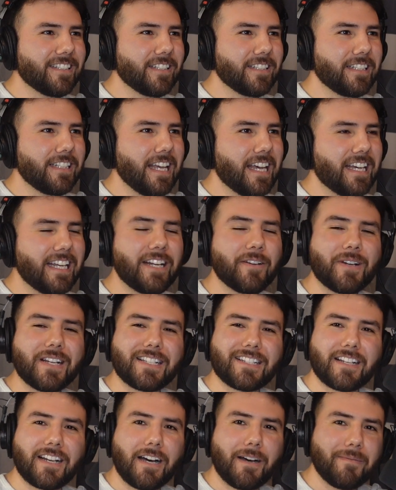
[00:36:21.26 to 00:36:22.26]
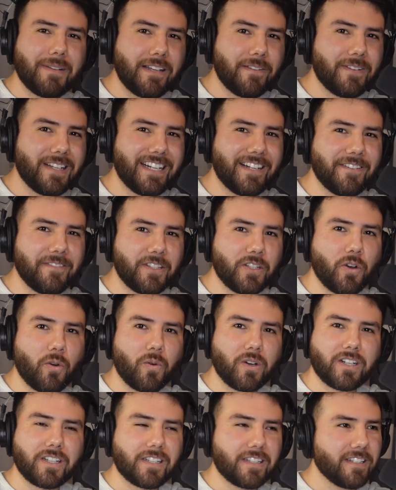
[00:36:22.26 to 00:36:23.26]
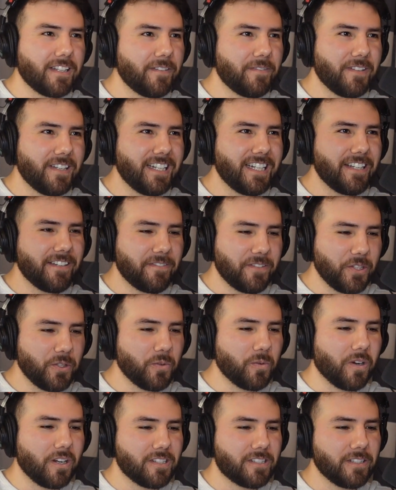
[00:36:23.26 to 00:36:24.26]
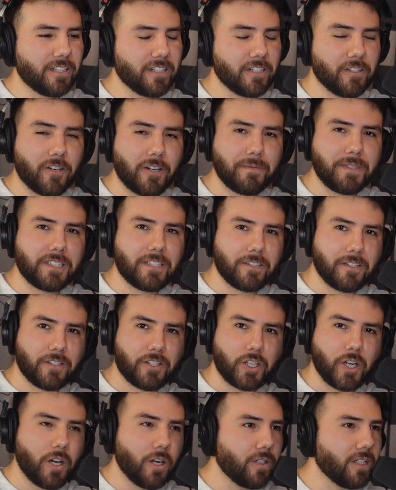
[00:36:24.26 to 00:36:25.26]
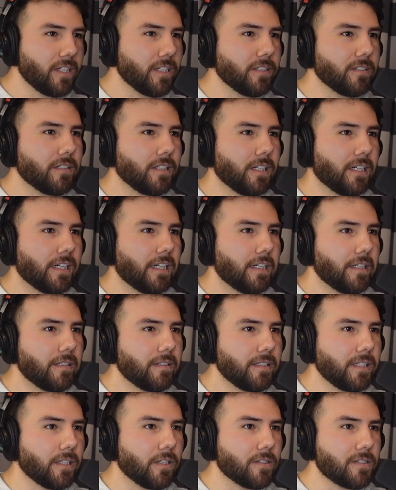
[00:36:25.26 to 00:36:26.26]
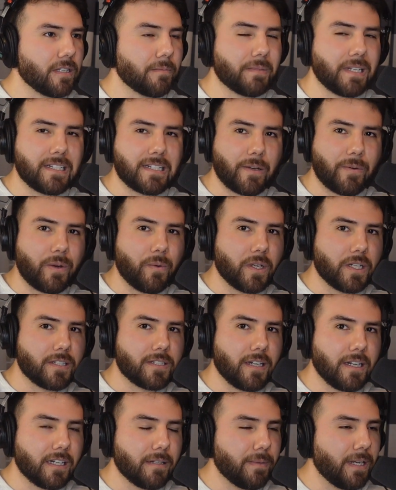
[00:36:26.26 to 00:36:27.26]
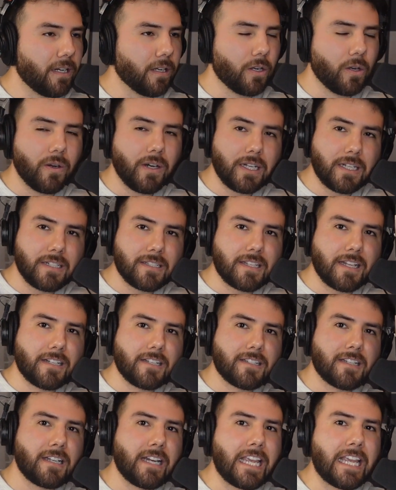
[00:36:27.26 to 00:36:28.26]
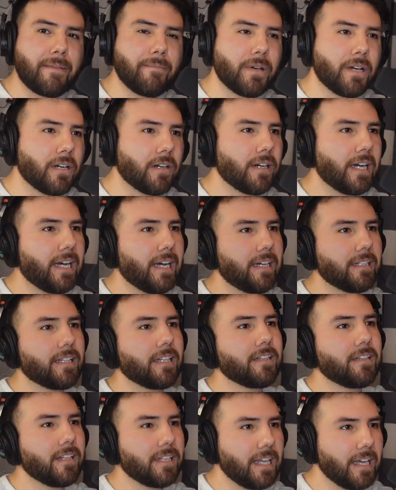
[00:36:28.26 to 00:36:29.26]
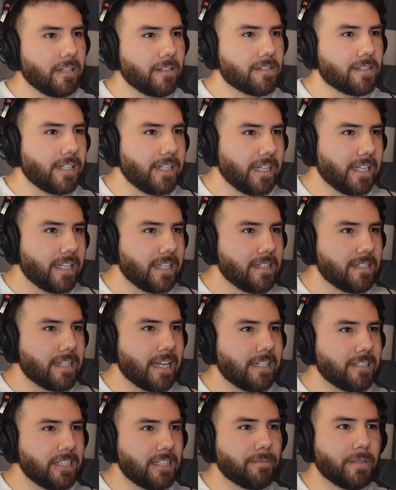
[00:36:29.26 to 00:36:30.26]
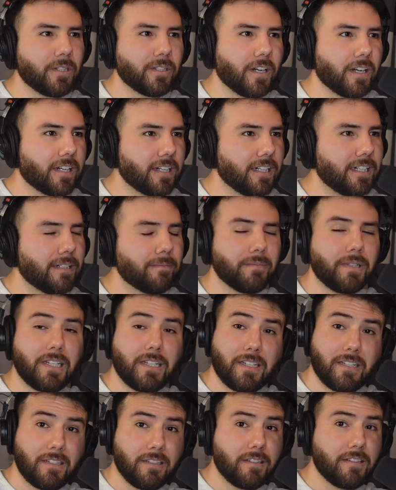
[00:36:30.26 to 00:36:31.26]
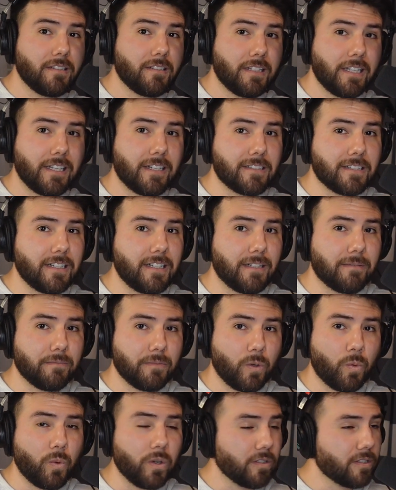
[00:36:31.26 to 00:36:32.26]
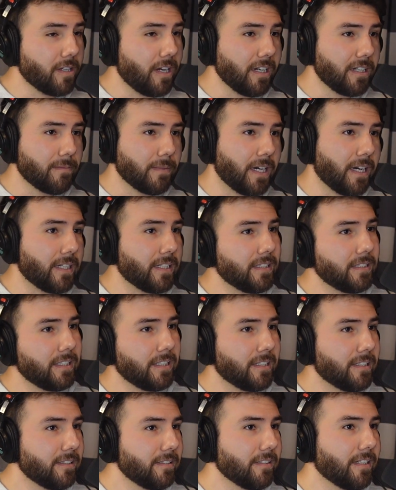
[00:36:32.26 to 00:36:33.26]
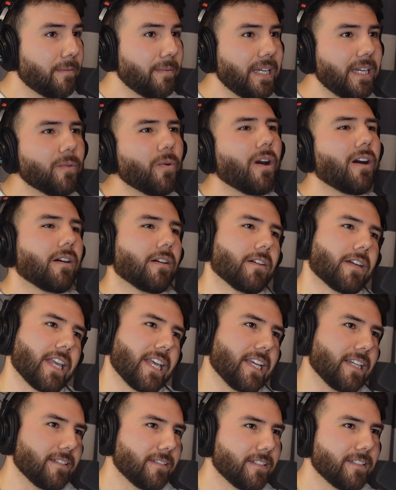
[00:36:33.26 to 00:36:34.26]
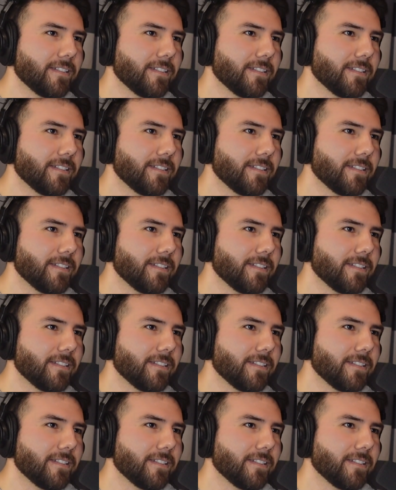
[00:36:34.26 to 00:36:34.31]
Yeah. Anyways, if any of you want to contribute to the show, some things that we want to talk about, go ahead and send us an email at theyellowcitykids@gmail.com. Hit us up. We'll talk about it. I mean, well, okay.